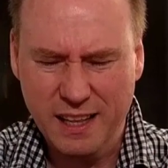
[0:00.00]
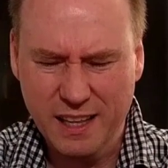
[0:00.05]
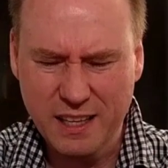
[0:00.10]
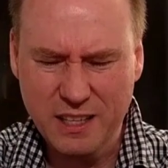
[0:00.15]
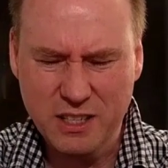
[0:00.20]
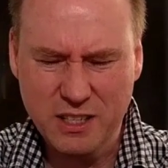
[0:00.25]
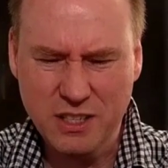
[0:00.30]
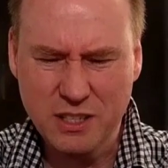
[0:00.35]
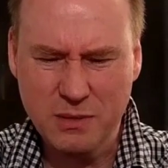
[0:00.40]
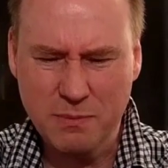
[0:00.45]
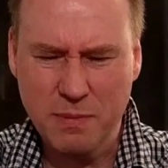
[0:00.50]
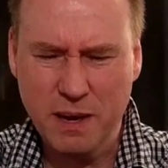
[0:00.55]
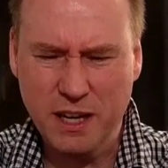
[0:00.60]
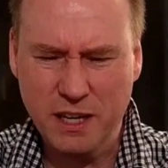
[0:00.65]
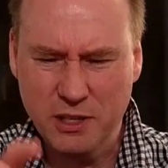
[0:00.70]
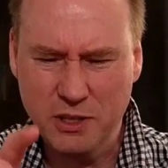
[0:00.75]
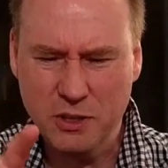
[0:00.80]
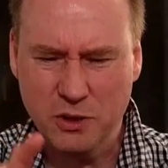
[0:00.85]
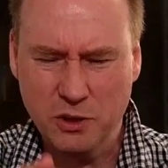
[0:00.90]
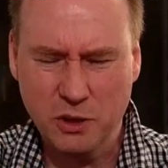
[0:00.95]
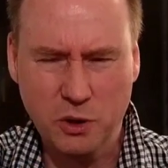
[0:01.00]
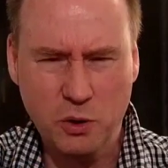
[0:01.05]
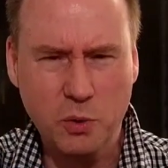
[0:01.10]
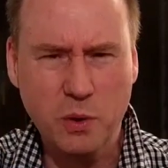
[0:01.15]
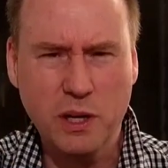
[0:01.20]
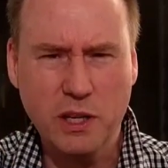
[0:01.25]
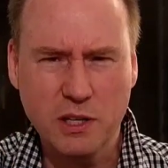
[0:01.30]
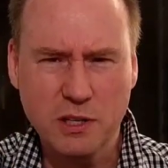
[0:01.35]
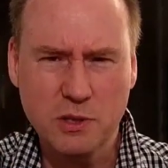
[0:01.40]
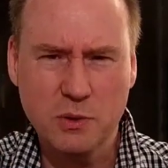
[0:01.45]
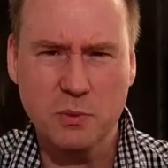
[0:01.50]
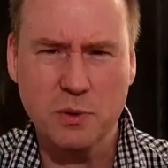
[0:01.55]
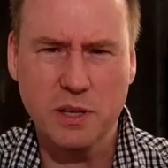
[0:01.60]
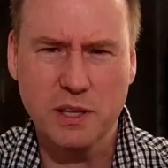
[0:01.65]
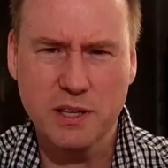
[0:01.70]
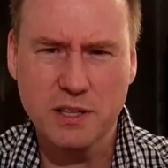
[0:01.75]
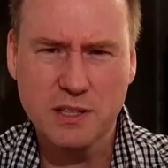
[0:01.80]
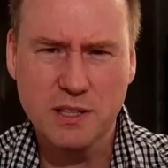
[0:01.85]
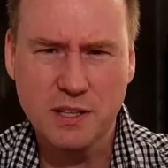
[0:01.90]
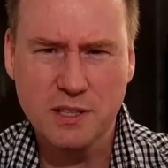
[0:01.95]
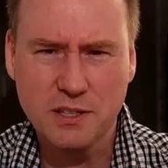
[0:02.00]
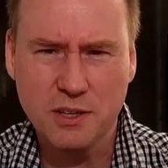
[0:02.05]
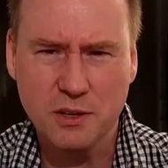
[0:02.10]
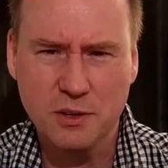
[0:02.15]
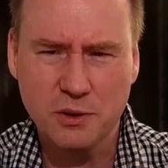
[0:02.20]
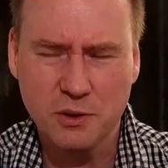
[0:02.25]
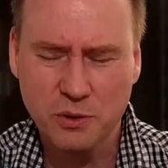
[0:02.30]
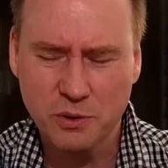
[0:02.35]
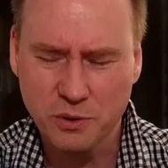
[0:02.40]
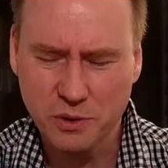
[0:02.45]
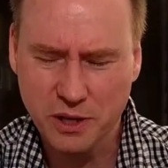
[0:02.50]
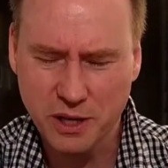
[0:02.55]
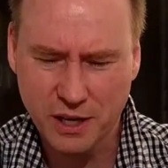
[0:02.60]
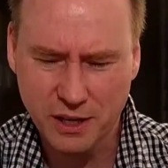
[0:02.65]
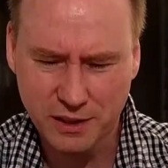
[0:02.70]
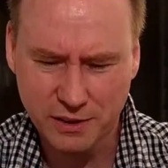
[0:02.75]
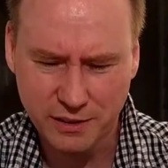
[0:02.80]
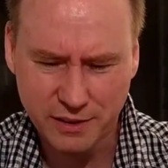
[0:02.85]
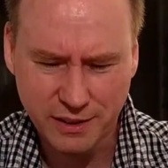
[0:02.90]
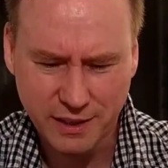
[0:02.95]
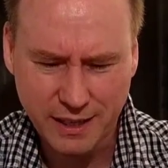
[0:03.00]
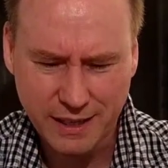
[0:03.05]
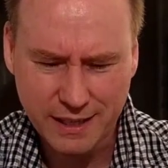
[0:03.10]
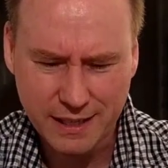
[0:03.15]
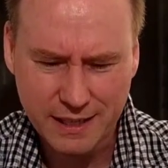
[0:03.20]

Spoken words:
let's just make it so the queen is the one that sits on her own color.